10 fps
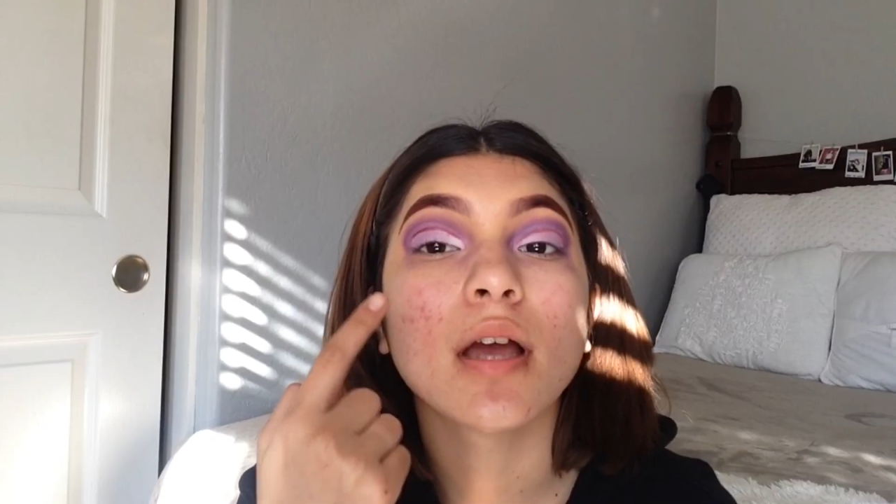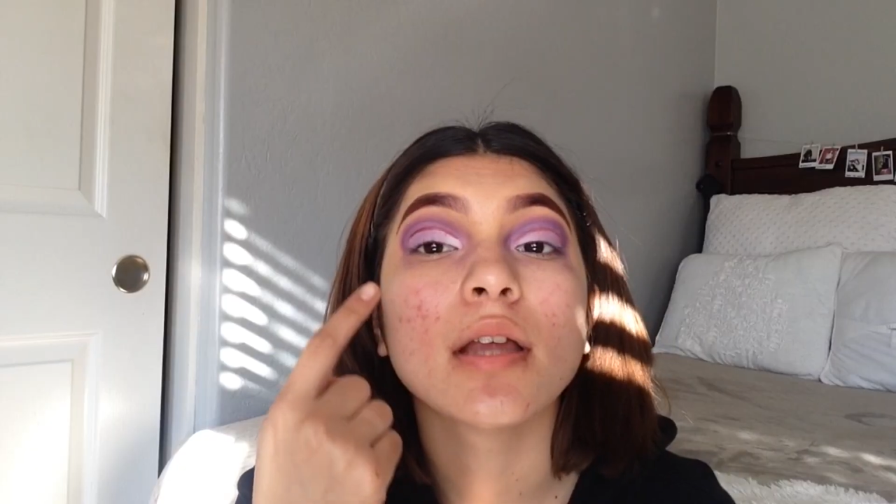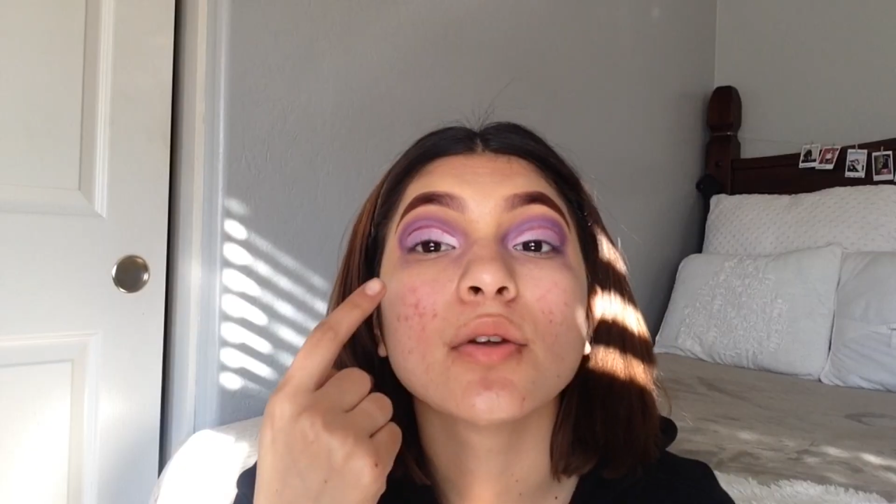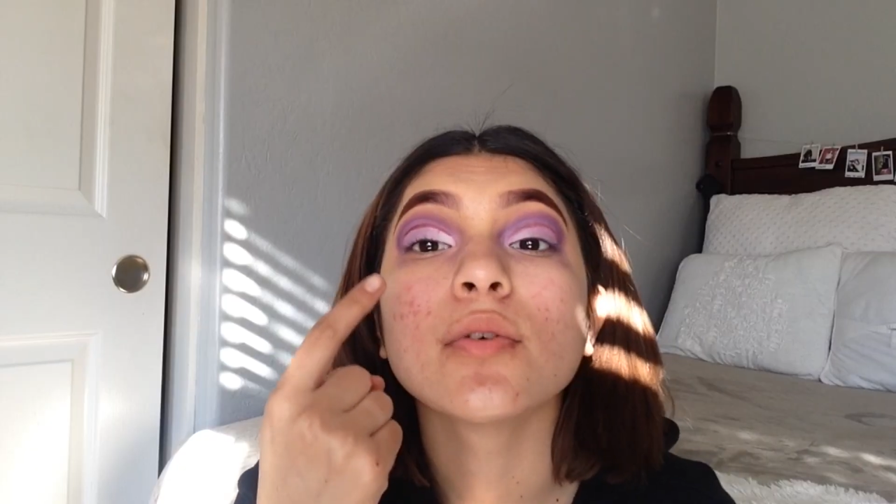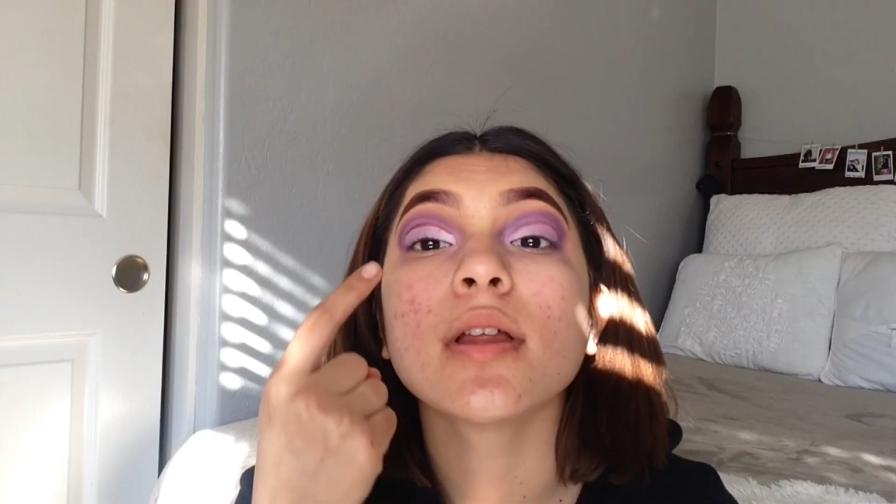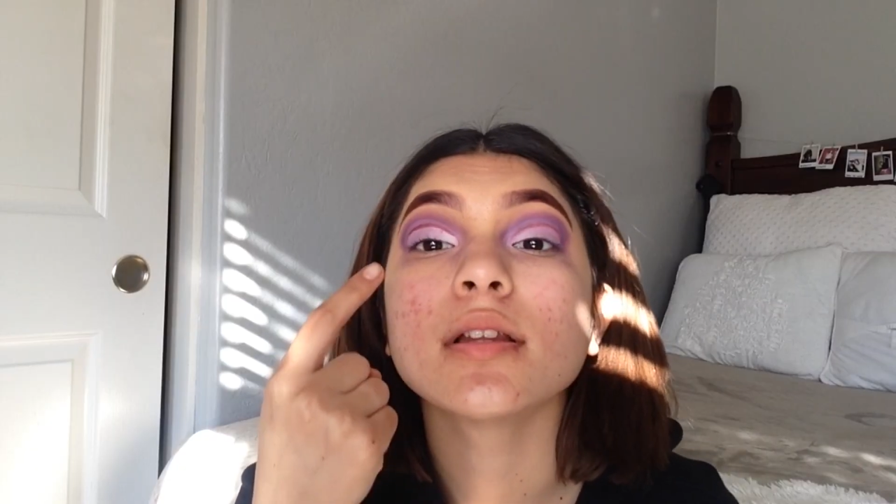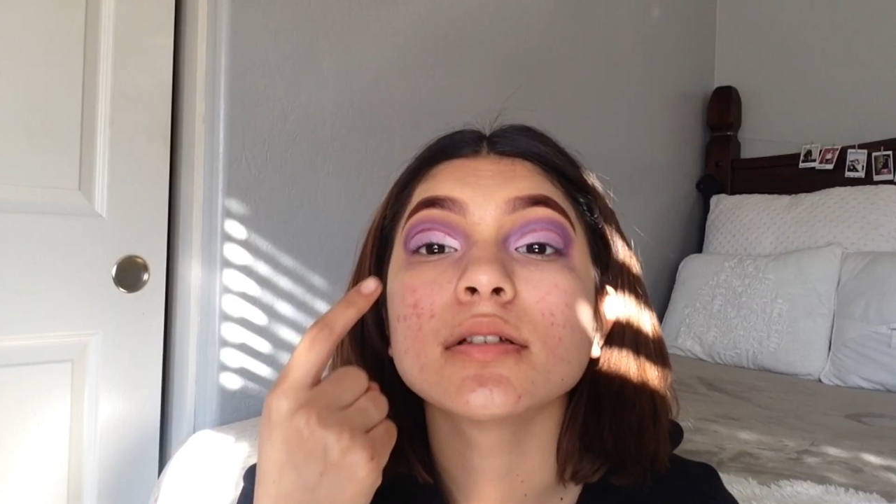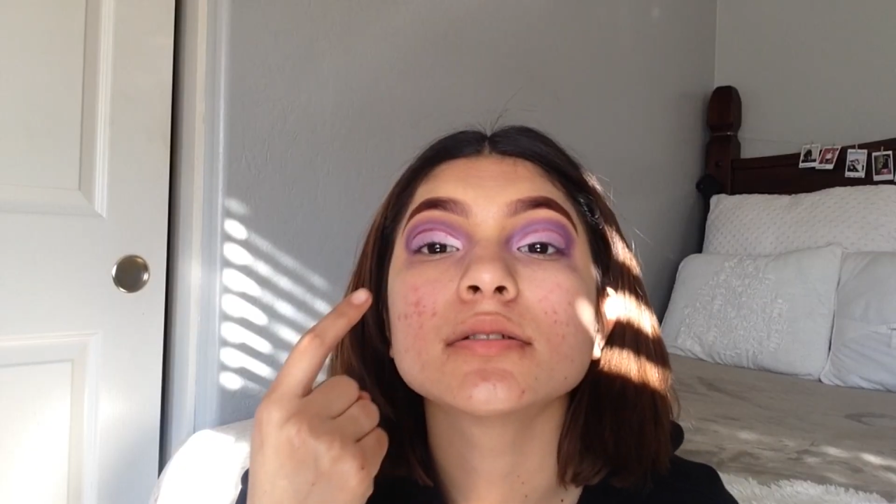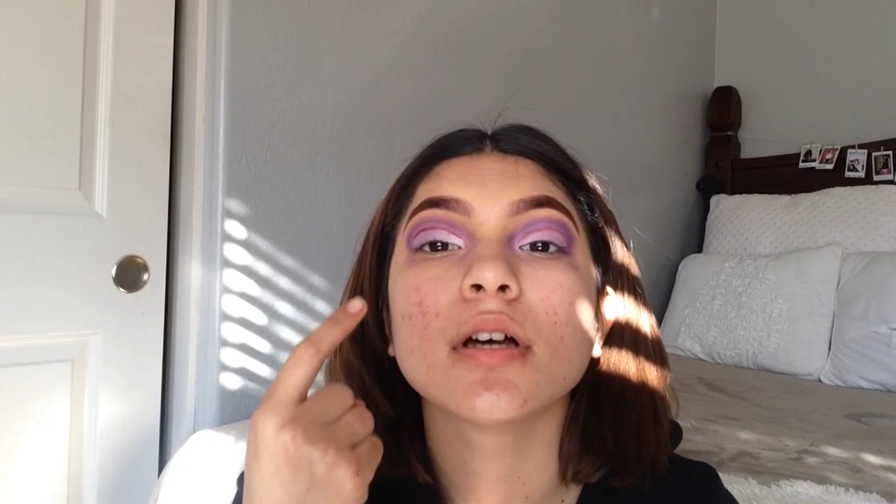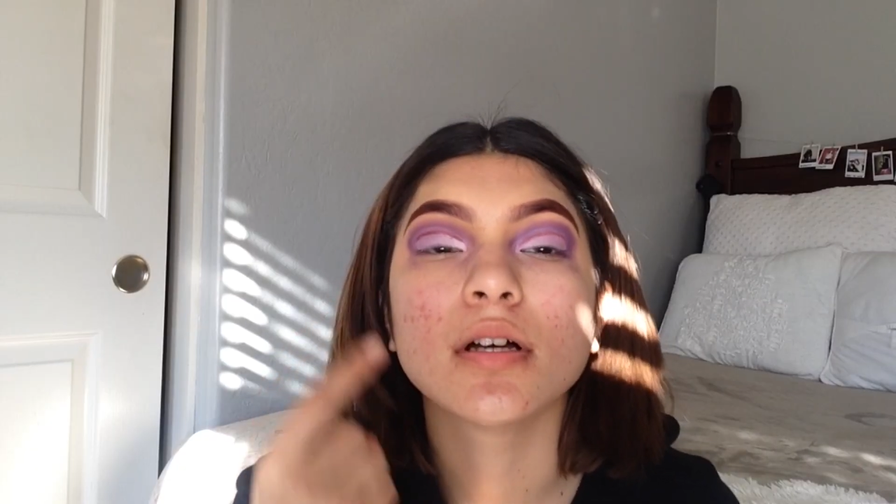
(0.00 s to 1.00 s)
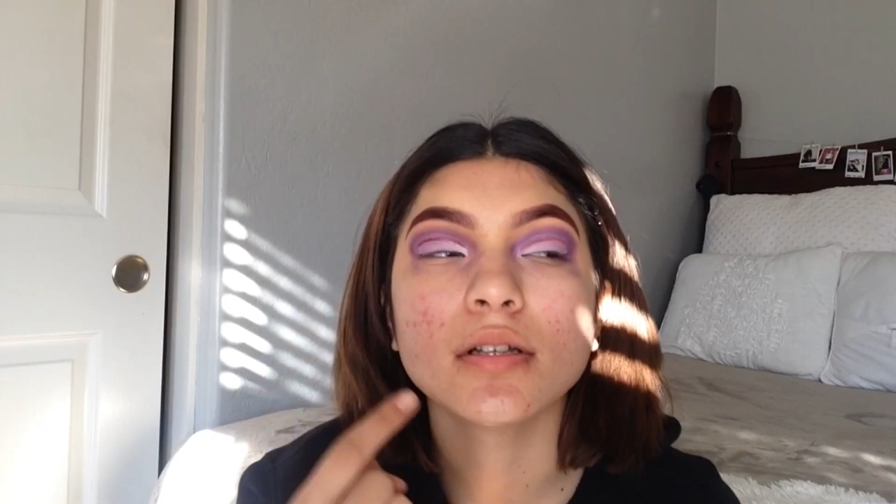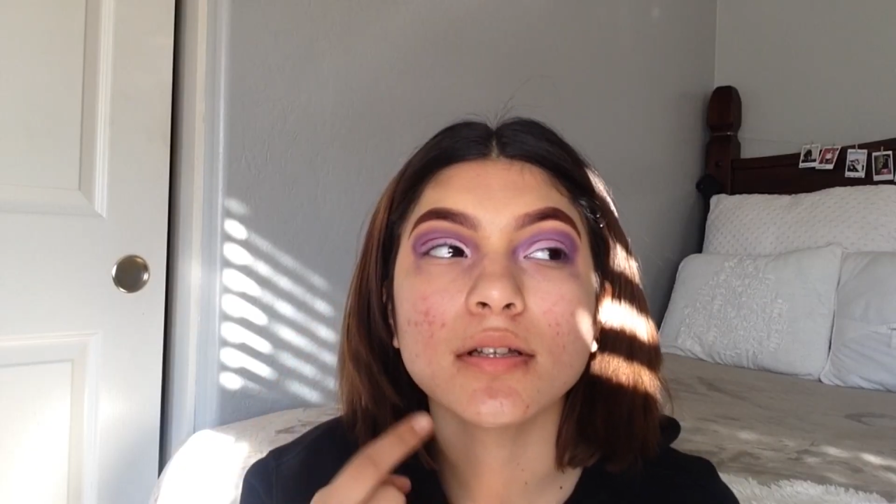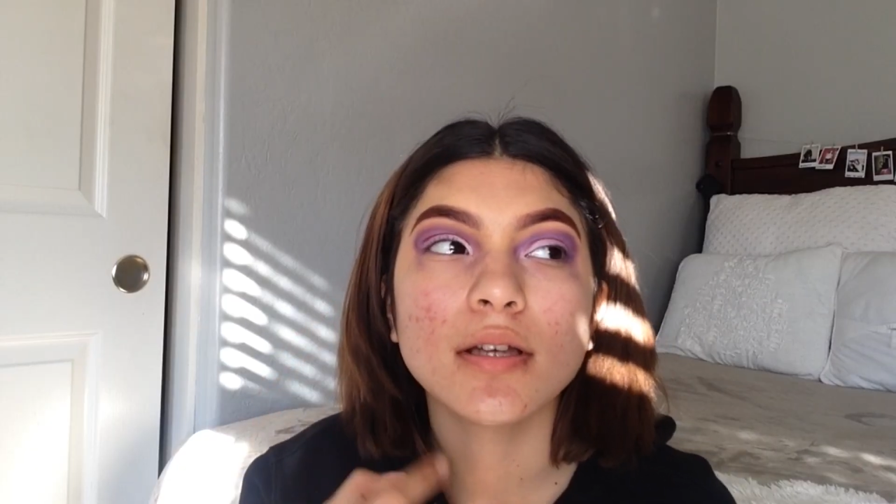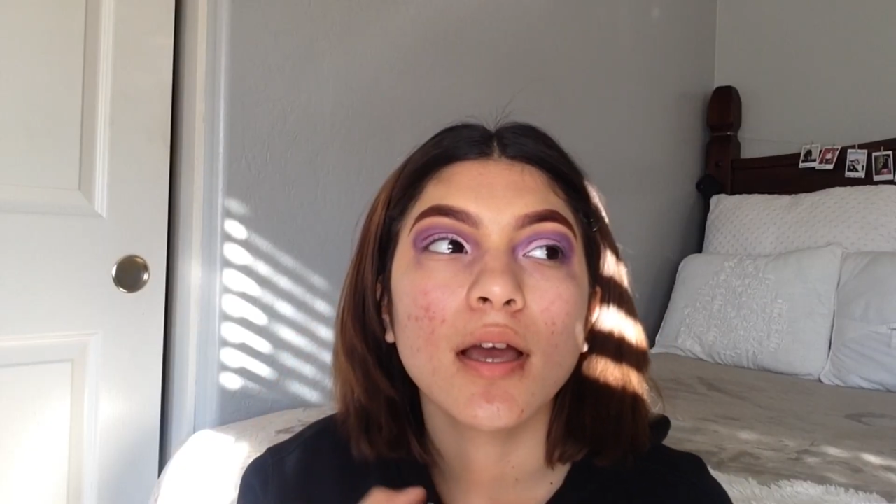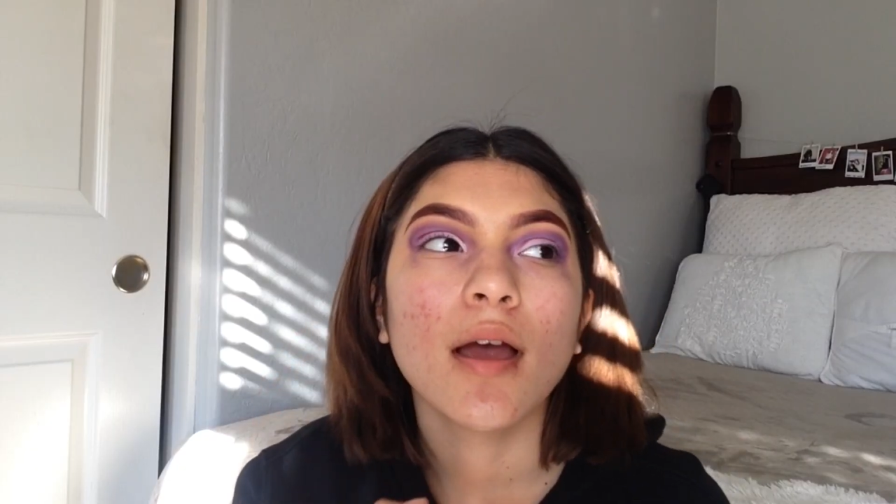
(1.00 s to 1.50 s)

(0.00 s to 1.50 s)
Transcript: I know that looks ugly,